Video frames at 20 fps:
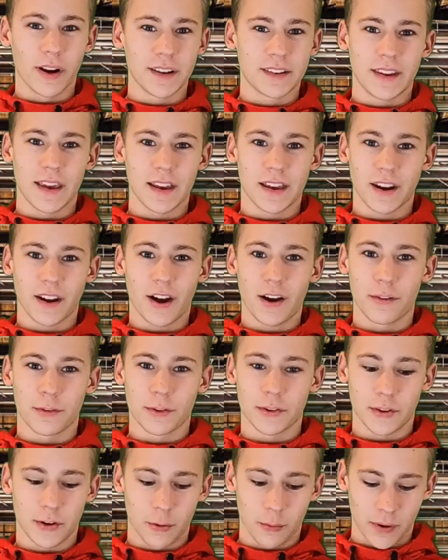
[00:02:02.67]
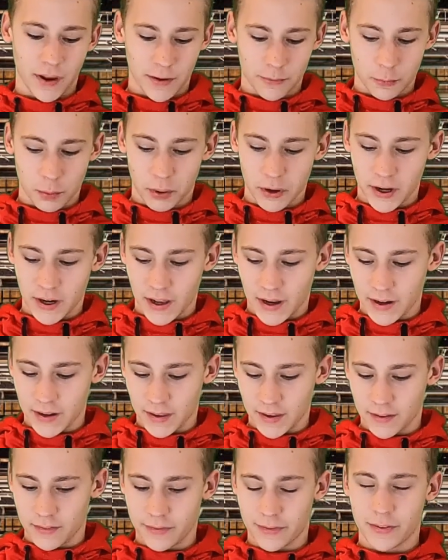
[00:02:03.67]
want to take it off because I don't want to have to put it on
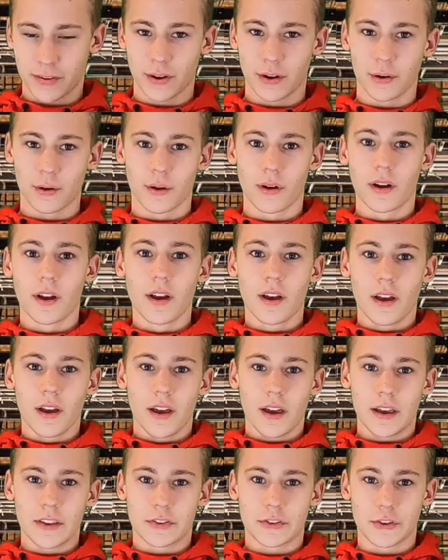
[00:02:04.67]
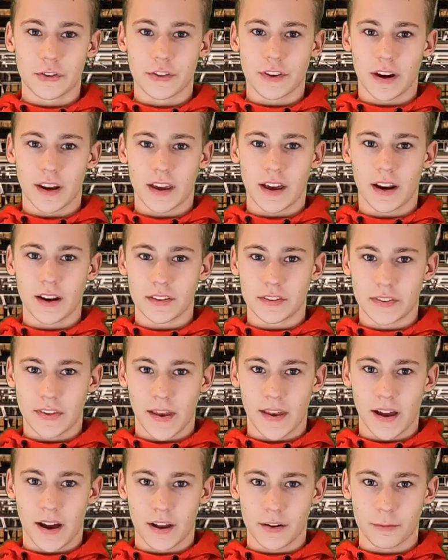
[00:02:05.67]
again, so it's just going to kind of
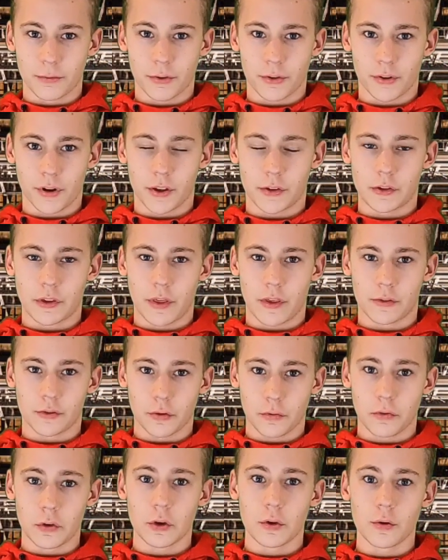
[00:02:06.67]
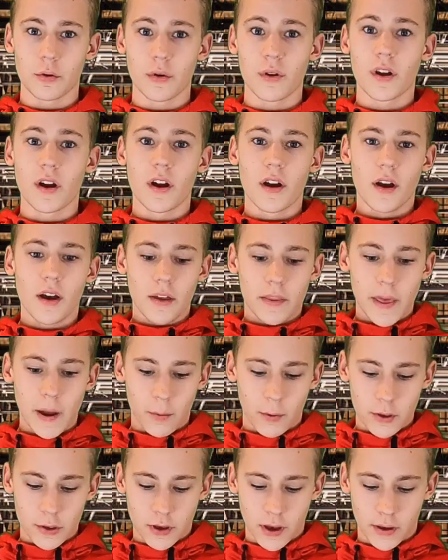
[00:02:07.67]
stay on for the rest of this review.
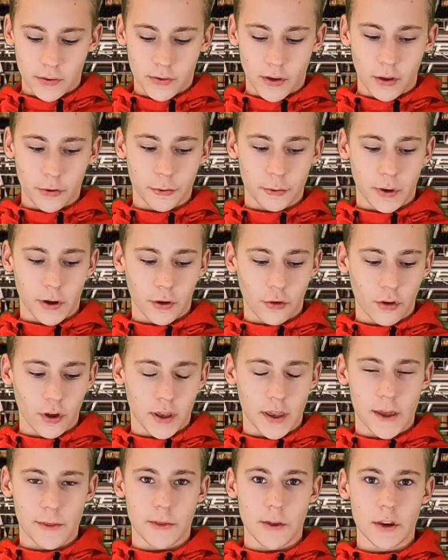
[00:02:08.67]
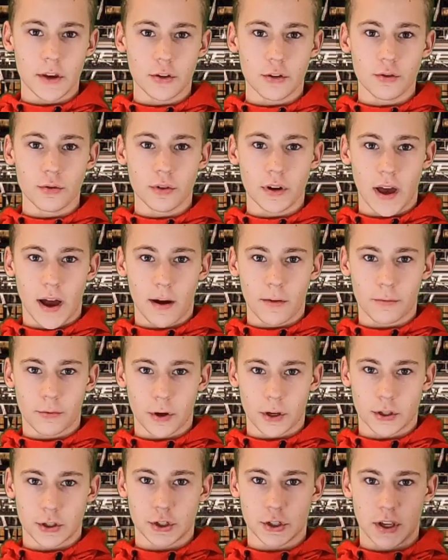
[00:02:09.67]
That way you guys also get a look at the new
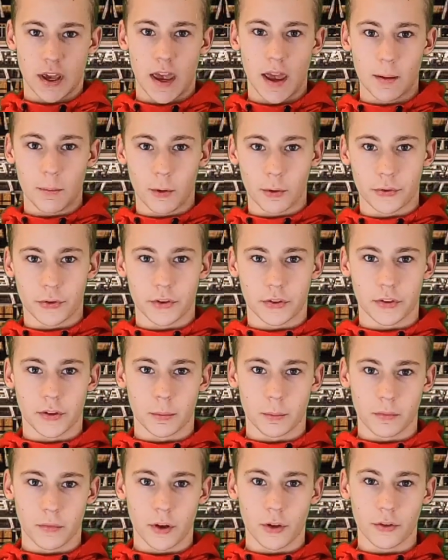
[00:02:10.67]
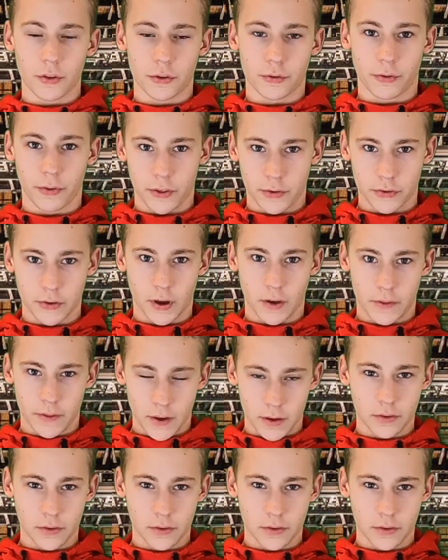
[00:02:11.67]
Novritsch camo system, at least for this gun, the